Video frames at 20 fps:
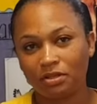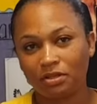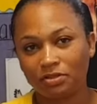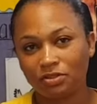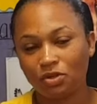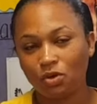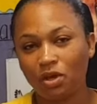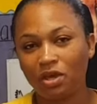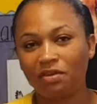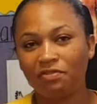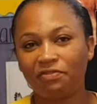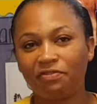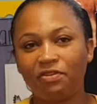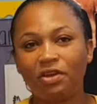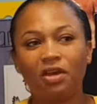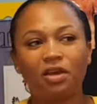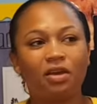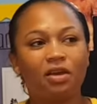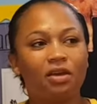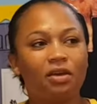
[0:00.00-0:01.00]
So if
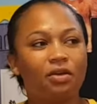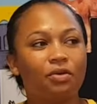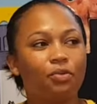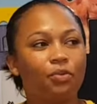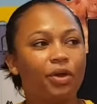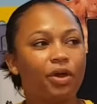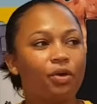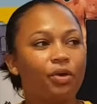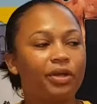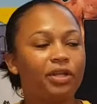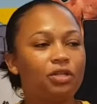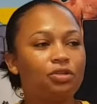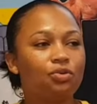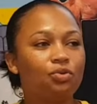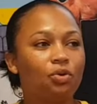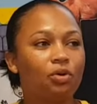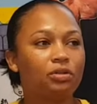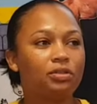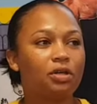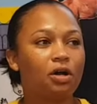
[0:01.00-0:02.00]
we're going
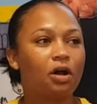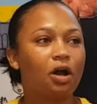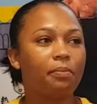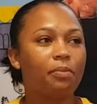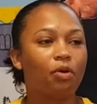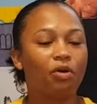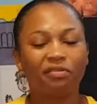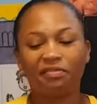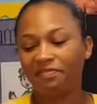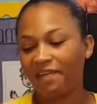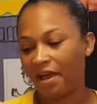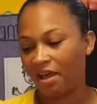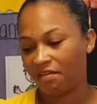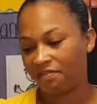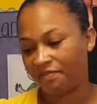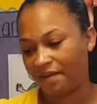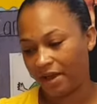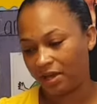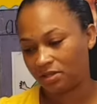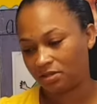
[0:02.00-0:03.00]
to talk about
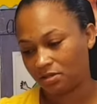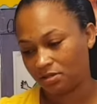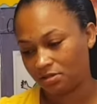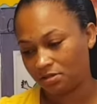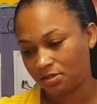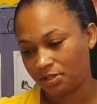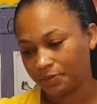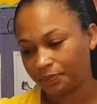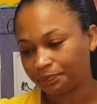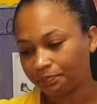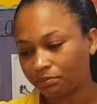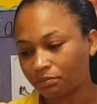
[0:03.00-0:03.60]
firefighters,